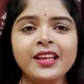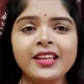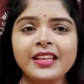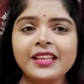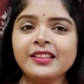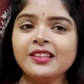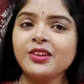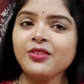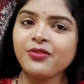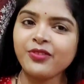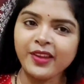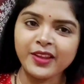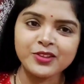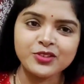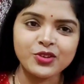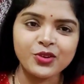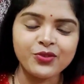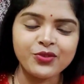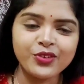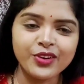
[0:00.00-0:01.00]
in the
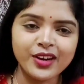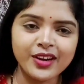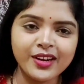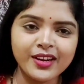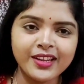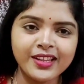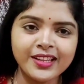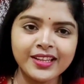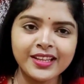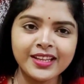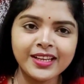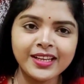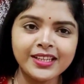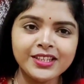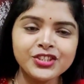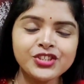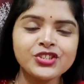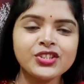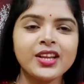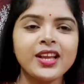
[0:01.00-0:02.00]
phase of learning
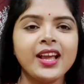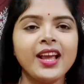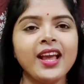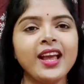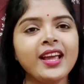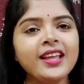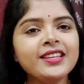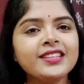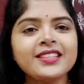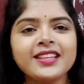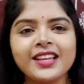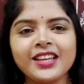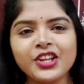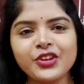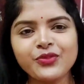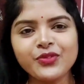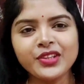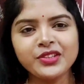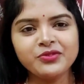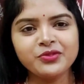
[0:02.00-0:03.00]
English and
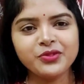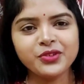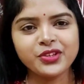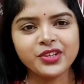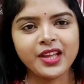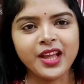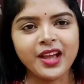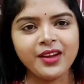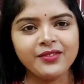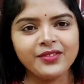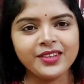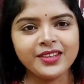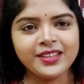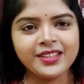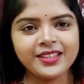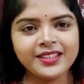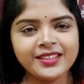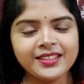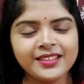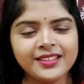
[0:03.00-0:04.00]
dealing with
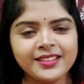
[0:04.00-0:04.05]
vocabulary.